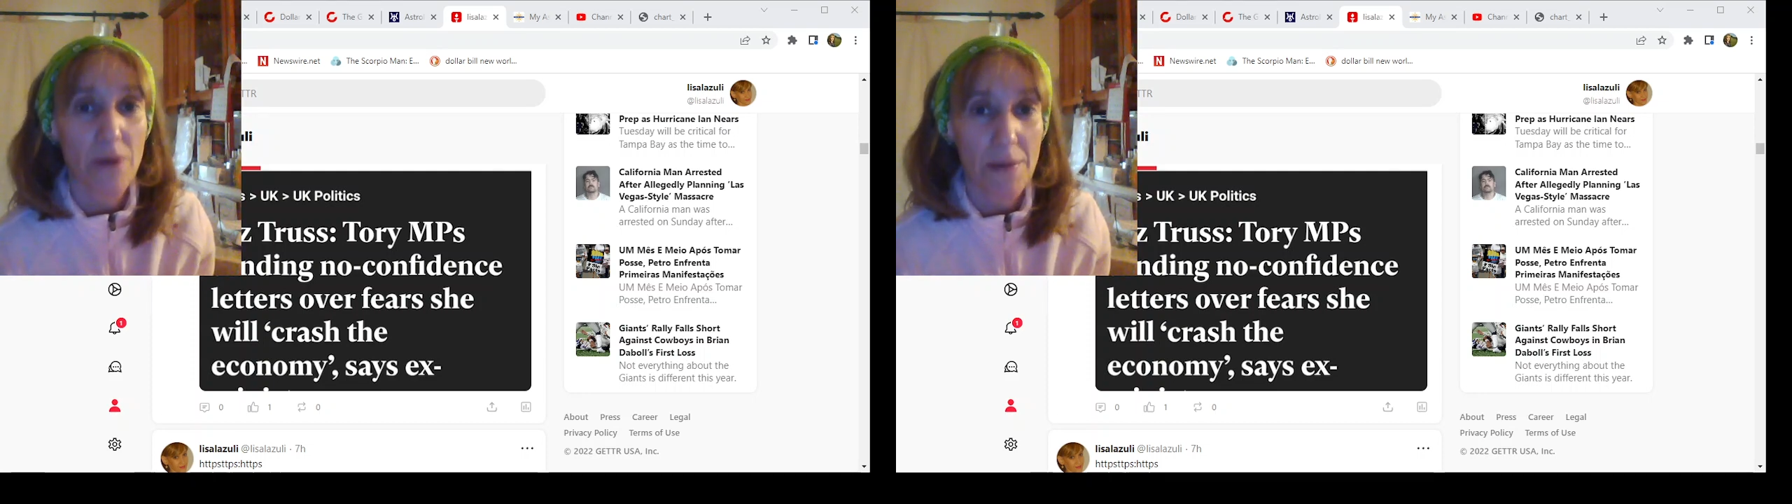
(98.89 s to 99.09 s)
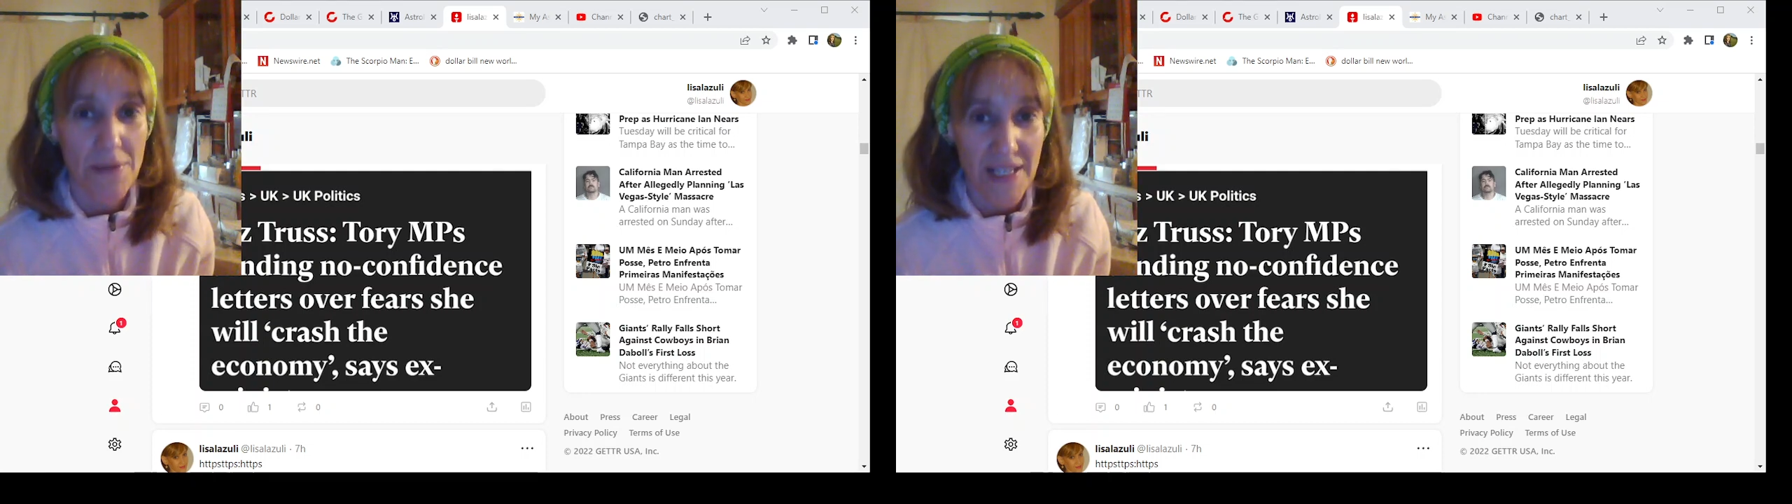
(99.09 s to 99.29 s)

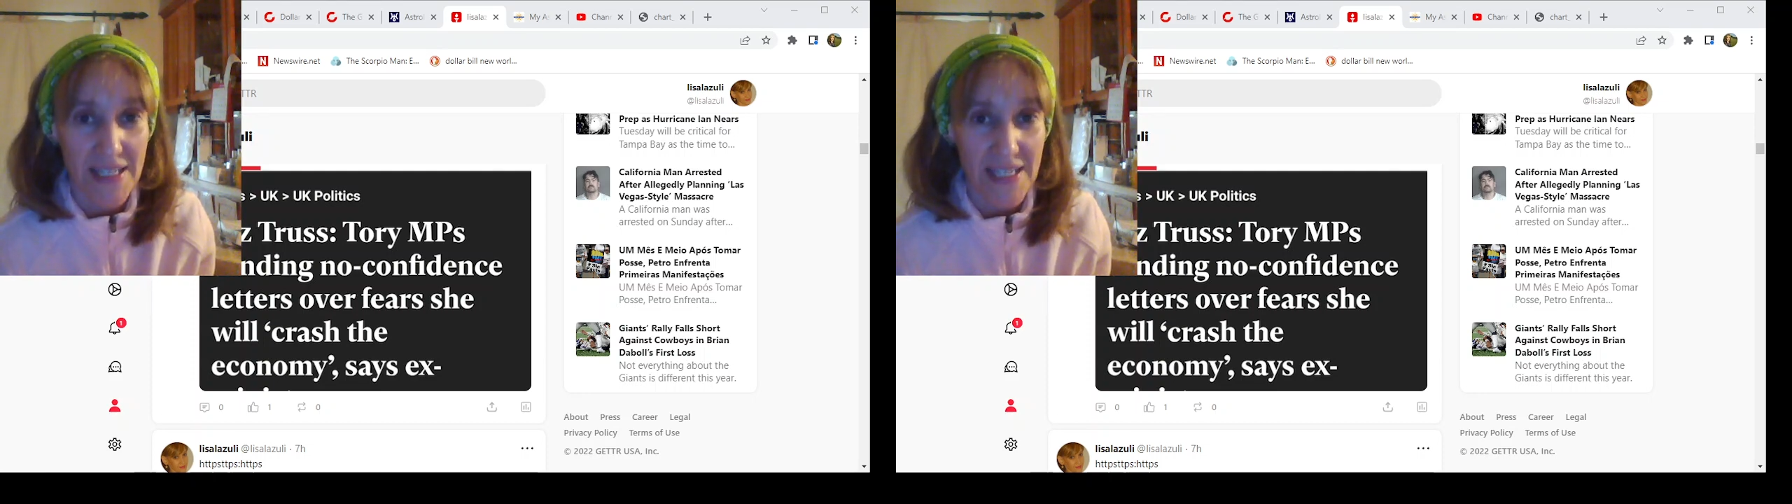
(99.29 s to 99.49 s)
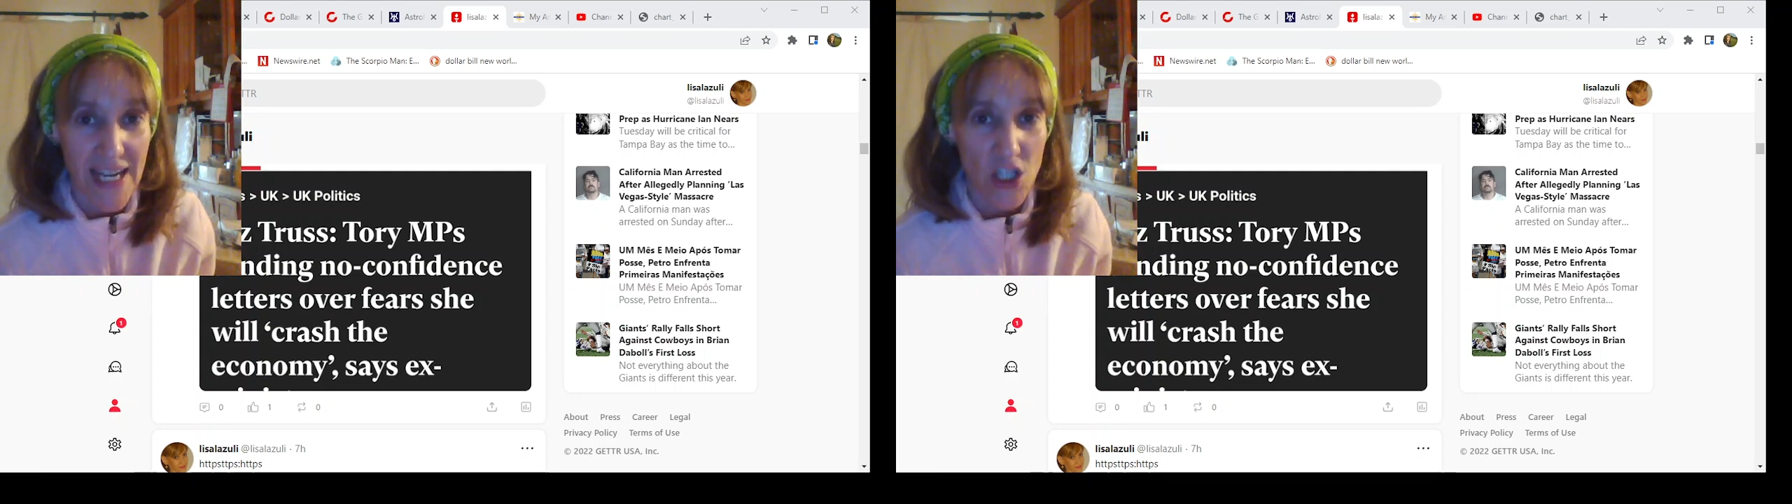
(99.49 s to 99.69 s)

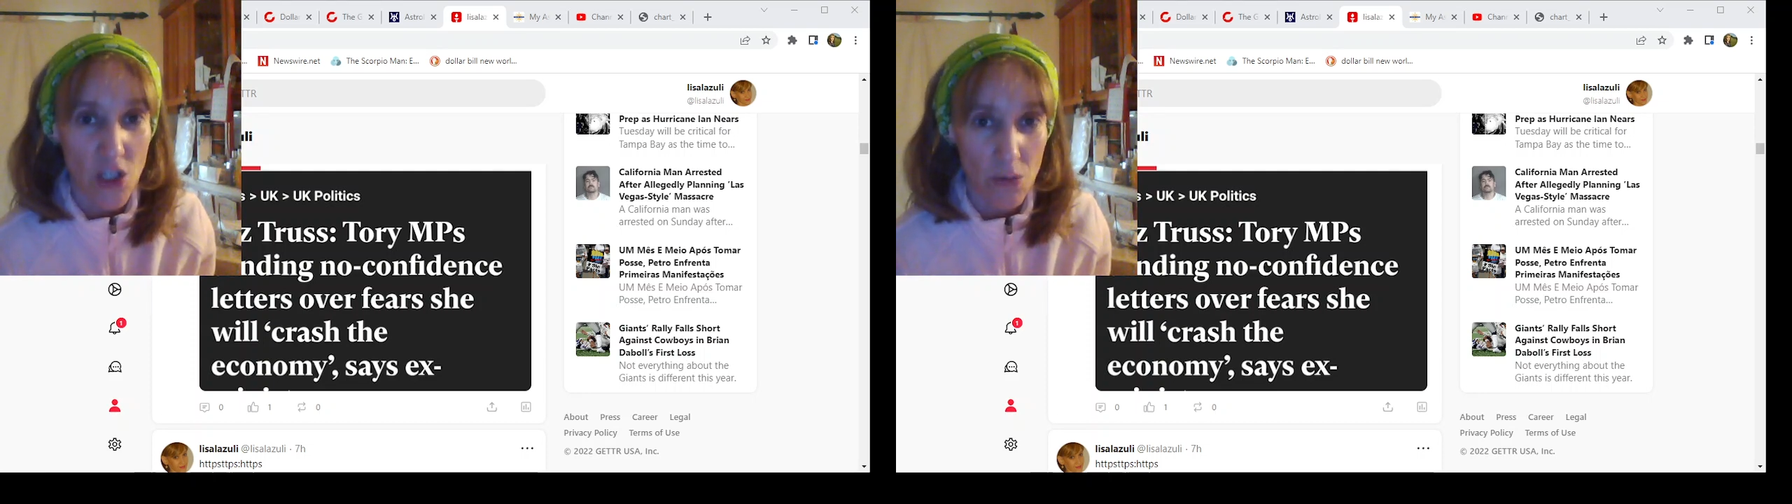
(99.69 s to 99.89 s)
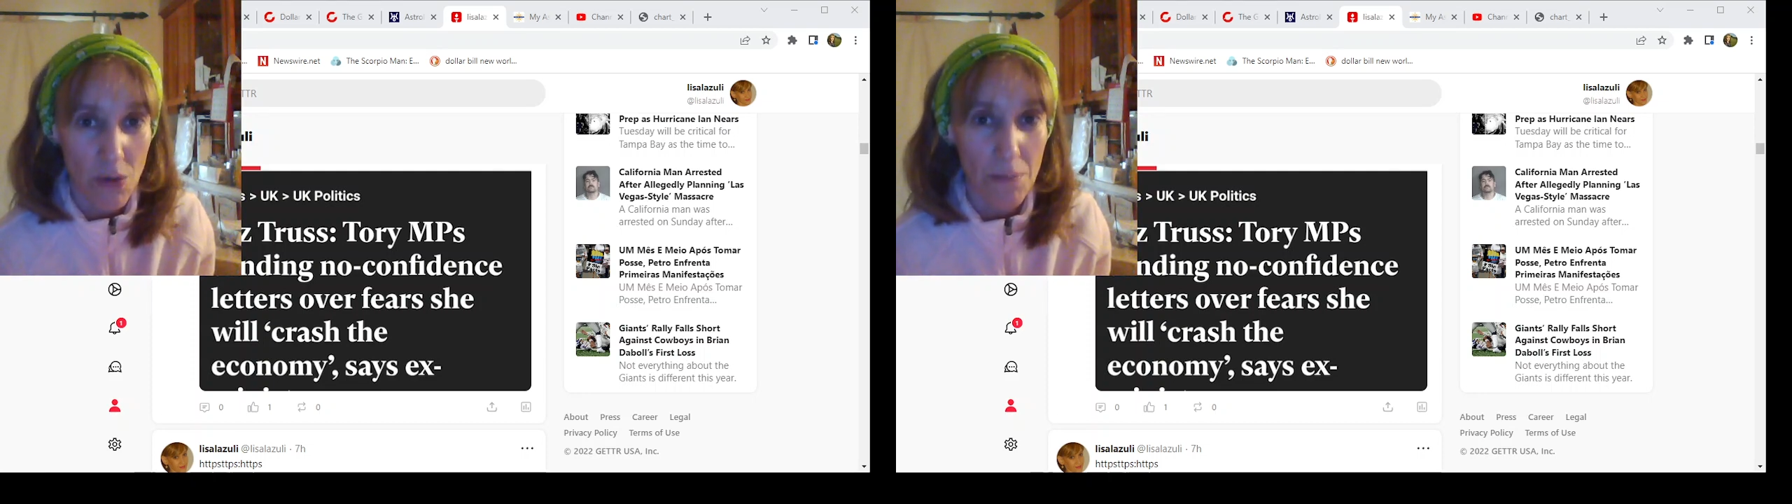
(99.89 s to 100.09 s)

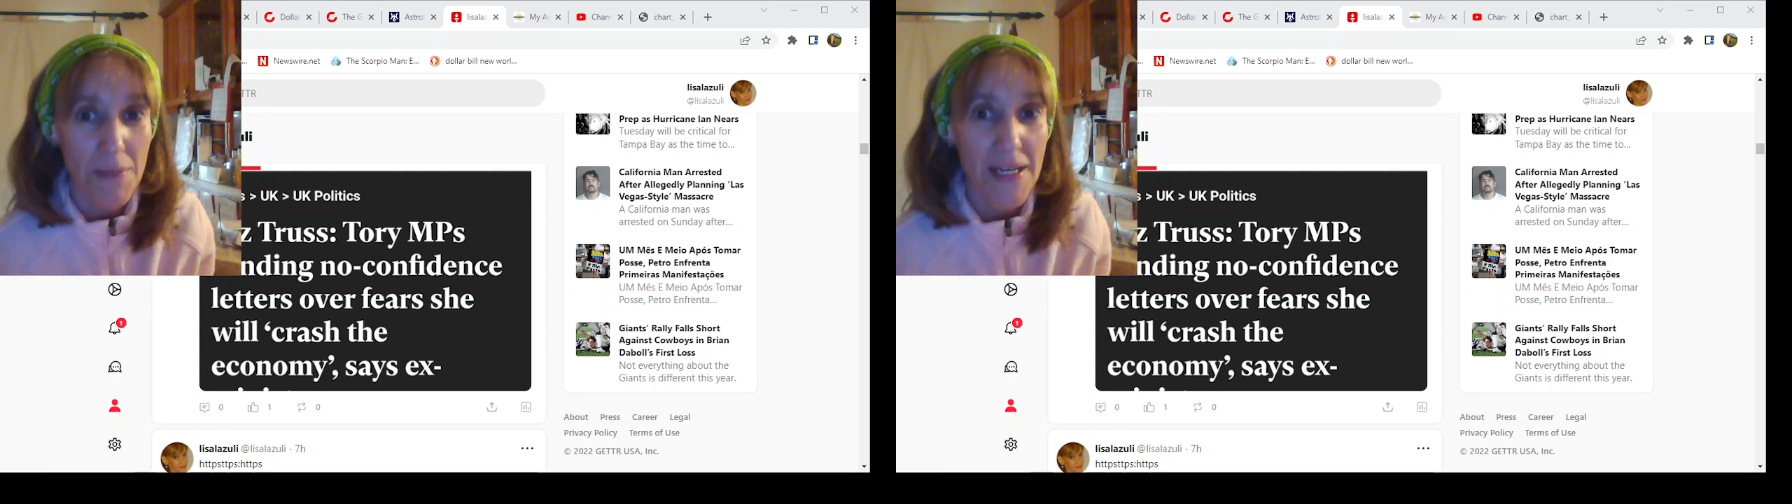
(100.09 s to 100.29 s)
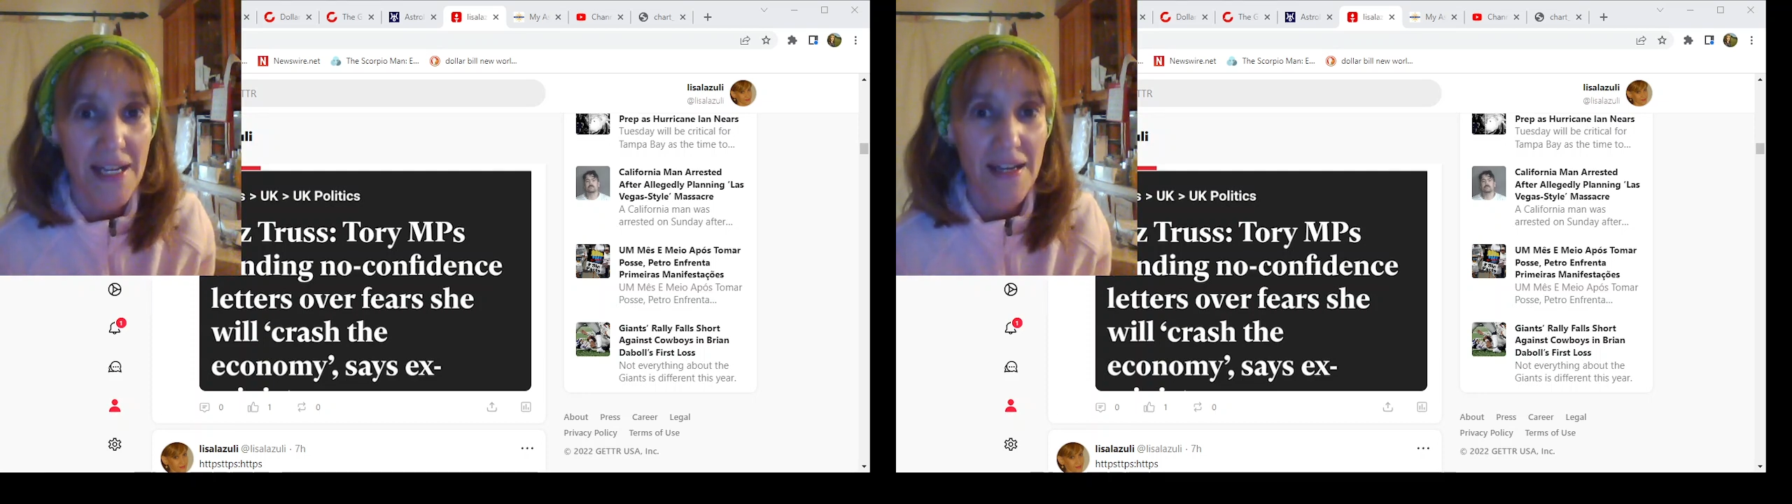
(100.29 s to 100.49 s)
representation will
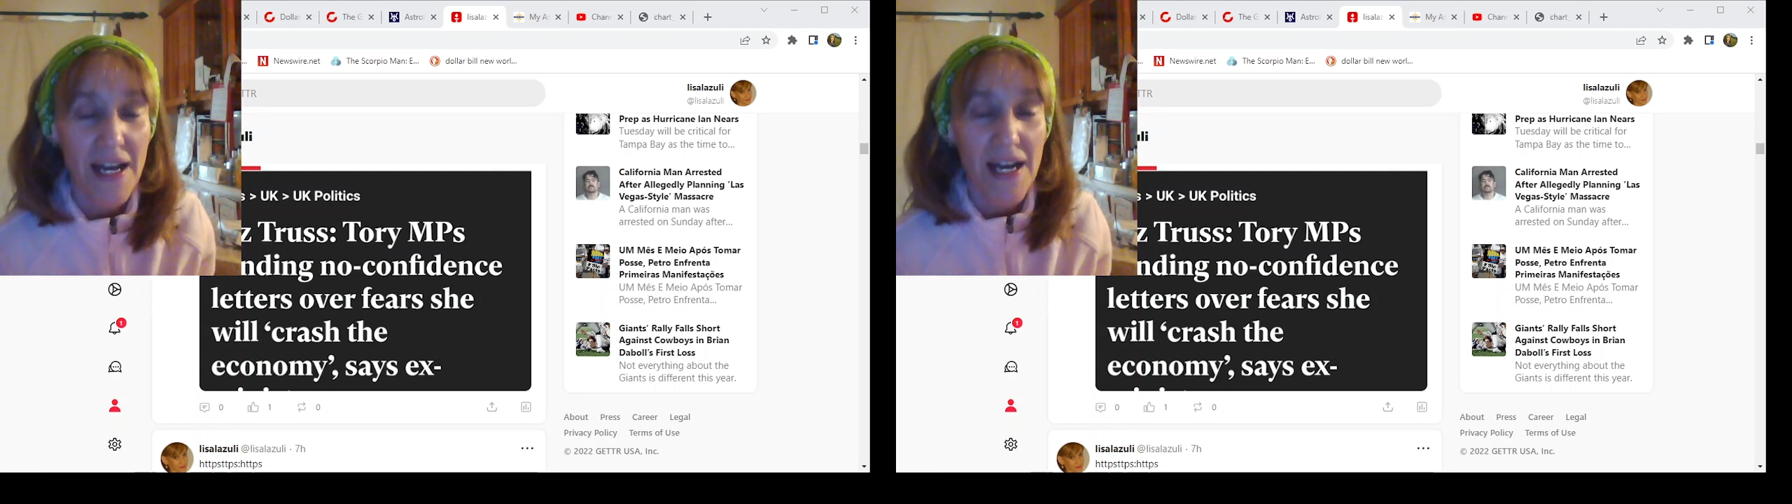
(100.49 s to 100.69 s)
mean